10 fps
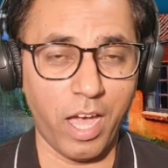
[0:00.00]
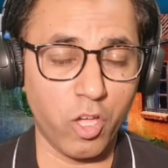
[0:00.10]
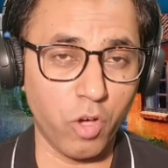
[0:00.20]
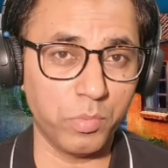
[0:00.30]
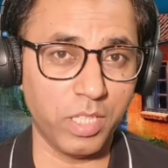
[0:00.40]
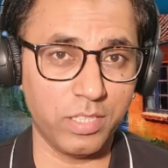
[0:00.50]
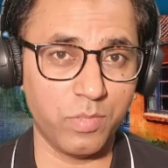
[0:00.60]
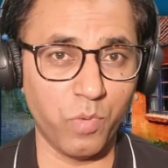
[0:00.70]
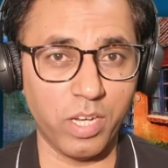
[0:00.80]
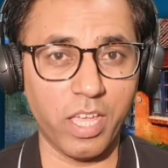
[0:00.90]
I hope
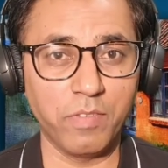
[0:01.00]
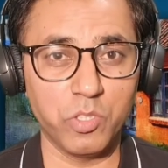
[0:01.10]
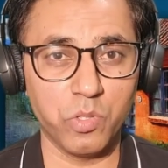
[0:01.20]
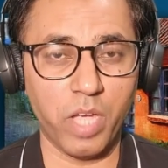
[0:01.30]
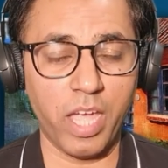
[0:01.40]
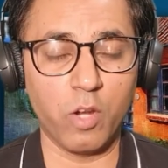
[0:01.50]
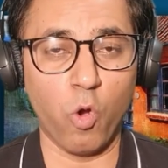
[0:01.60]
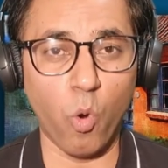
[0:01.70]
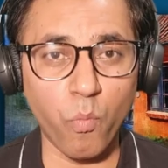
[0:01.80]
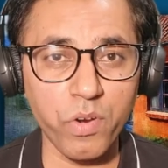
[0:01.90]
this will give you an
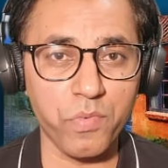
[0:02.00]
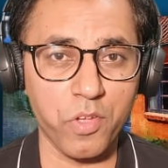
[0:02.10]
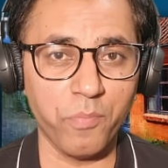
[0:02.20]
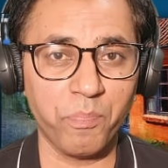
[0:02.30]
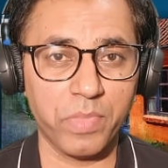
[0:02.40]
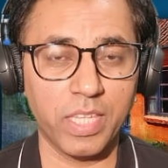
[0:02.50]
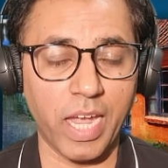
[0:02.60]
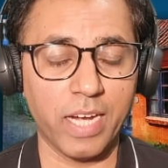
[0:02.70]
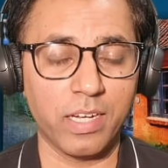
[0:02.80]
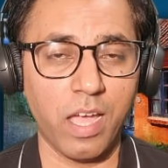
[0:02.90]
overview
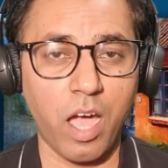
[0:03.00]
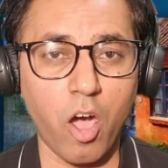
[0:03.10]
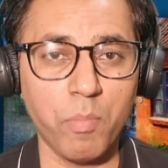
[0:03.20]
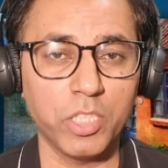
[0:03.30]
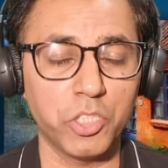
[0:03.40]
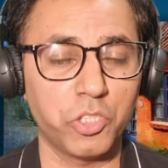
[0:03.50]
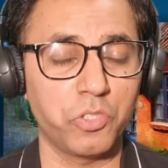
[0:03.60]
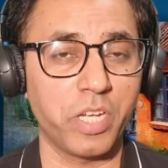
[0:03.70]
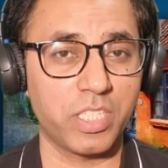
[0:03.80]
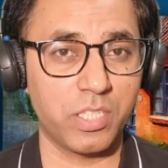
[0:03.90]
that how much you
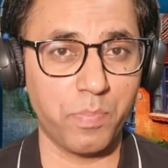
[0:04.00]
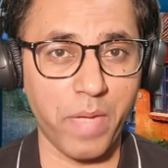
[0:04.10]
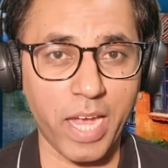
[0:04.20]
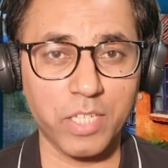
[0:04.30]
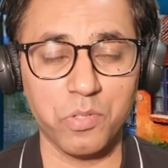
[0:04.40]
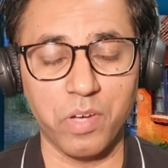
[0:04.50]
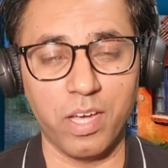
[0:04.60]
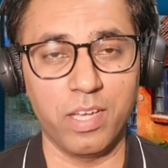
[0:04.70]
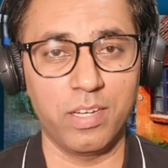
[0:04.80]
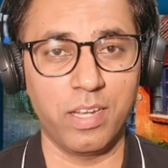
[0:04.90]
should expect to
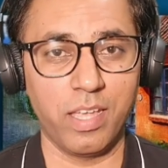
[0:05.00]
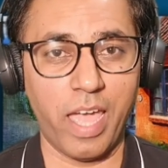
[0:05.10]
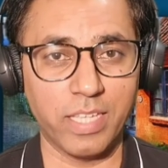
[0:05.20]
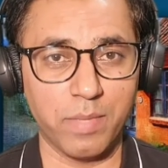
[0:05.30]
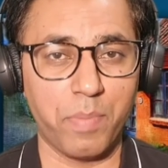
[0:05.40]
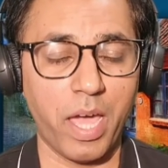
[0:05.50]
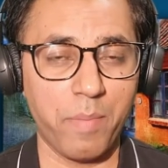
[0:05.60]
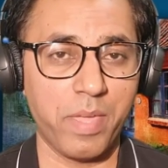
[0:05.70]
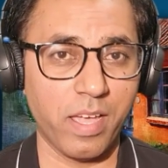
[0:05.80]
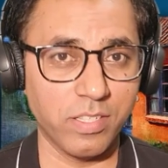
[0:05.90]
earn as a
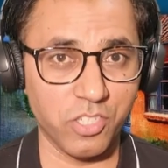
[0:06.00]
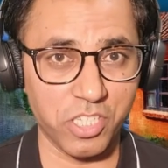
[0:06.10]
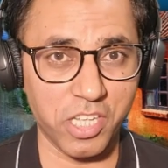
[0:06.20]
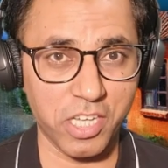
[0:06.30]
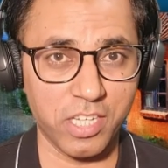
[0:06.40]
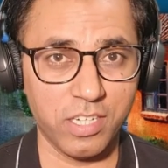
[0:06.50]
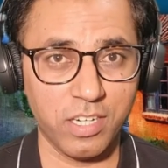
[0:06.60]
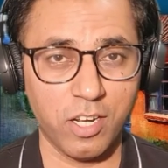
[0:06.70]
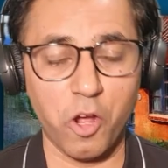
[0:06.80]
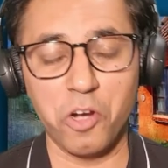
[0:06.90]
piping engineer
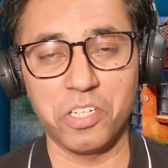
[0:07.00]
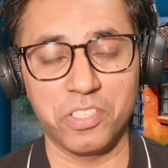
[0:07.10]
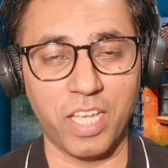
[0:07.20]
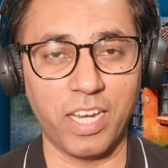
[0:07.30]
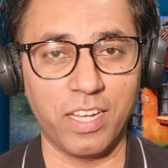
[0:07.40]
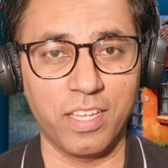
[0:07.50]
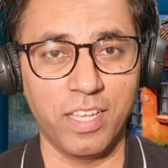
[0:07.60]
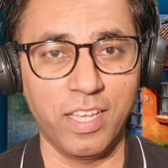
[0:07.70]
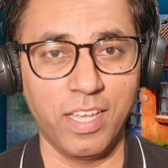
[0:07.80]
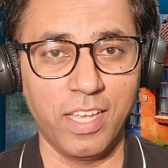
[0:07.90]
or designer.
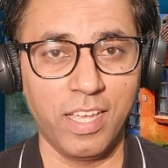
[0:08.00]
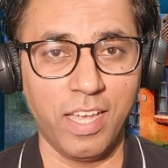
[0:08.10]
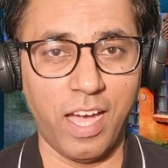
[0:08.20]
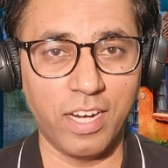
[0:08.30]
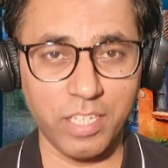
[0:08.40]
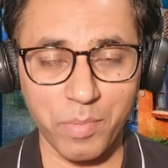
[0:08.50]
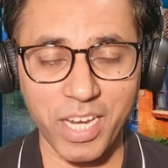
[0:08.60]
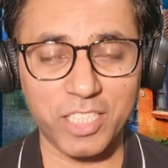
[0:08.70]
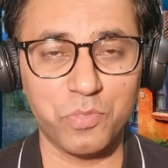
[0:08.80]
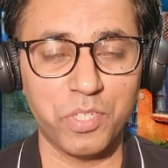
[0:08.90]
Until my
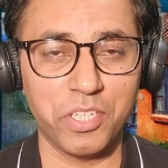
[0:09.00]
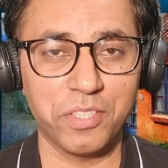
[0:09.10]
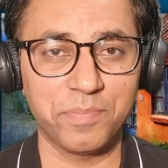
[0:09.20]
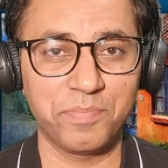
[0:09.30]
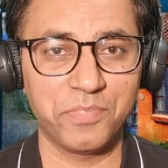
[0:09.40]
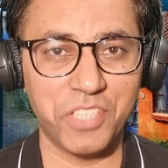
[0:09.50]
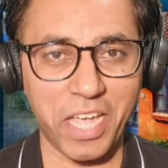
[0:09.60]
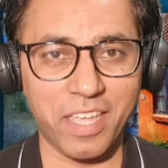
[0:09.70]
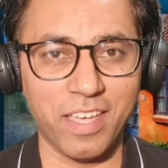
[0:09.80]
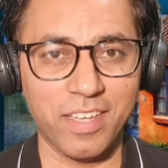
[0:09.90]
next video,
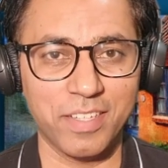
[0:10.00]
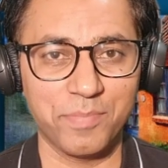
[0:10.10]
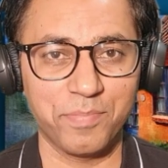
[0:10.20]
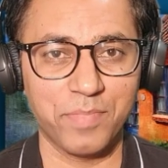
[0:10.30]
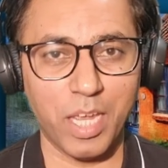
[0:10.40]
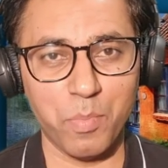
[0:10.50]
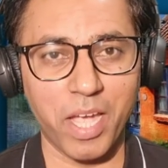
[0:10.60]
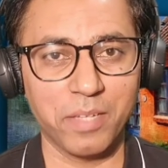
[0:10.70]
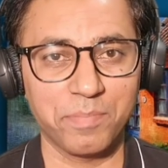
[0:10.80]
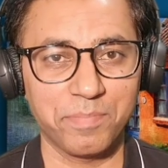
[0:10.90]
take care and
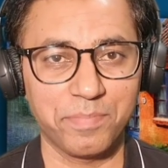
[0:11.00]
bye.